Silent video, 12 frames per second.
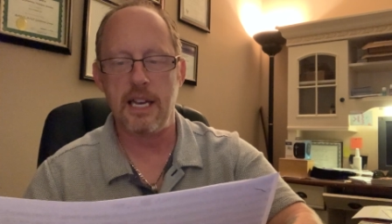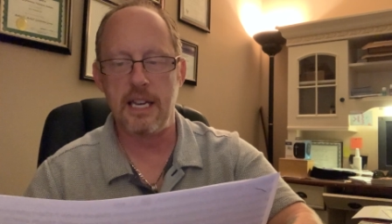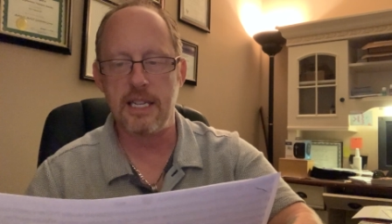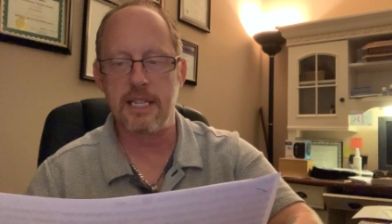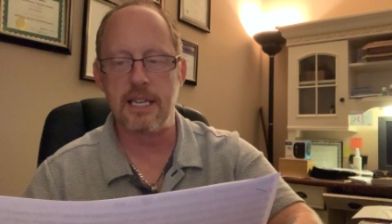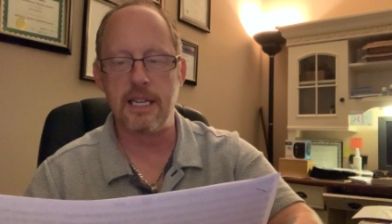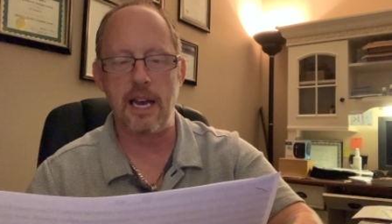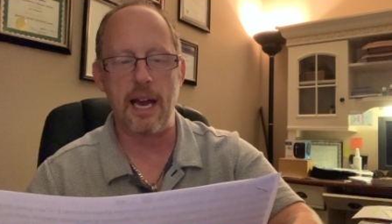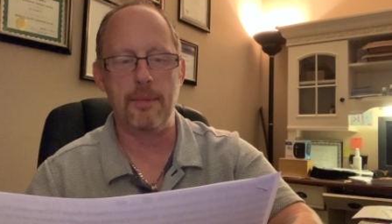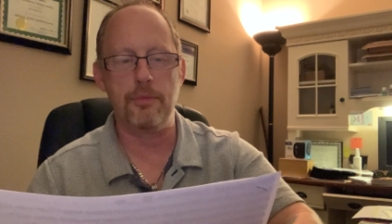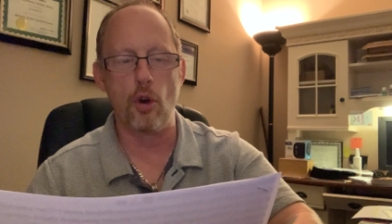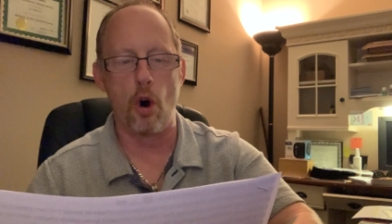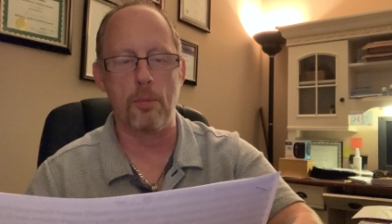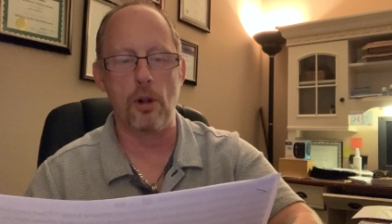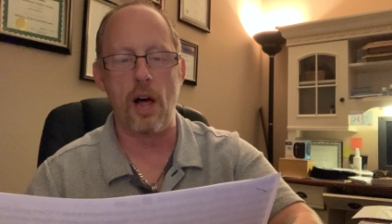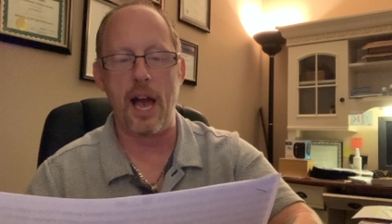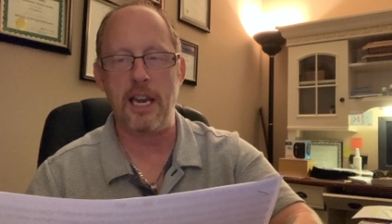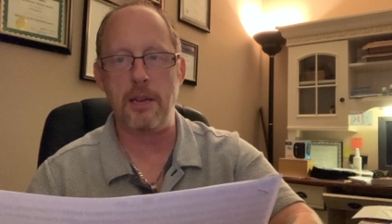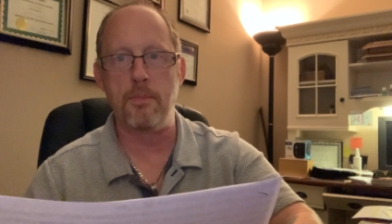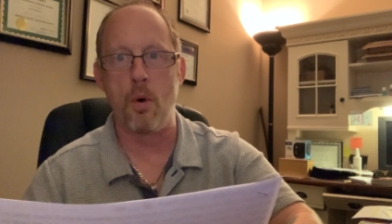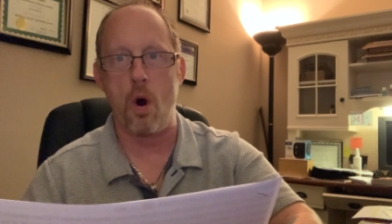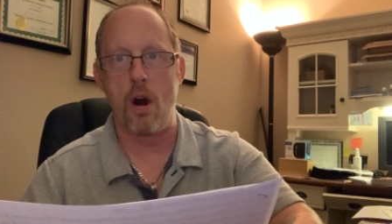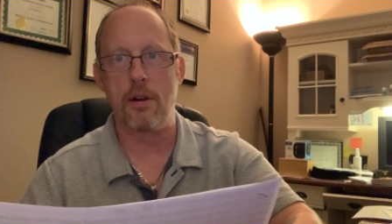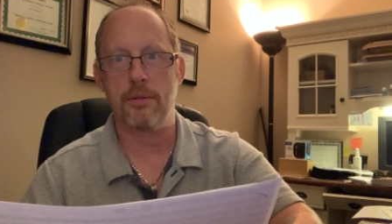isn't abnormal
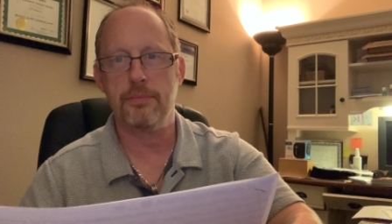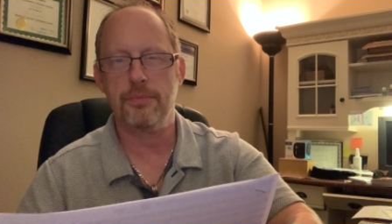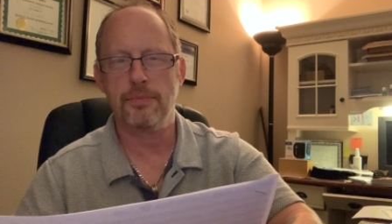anymore.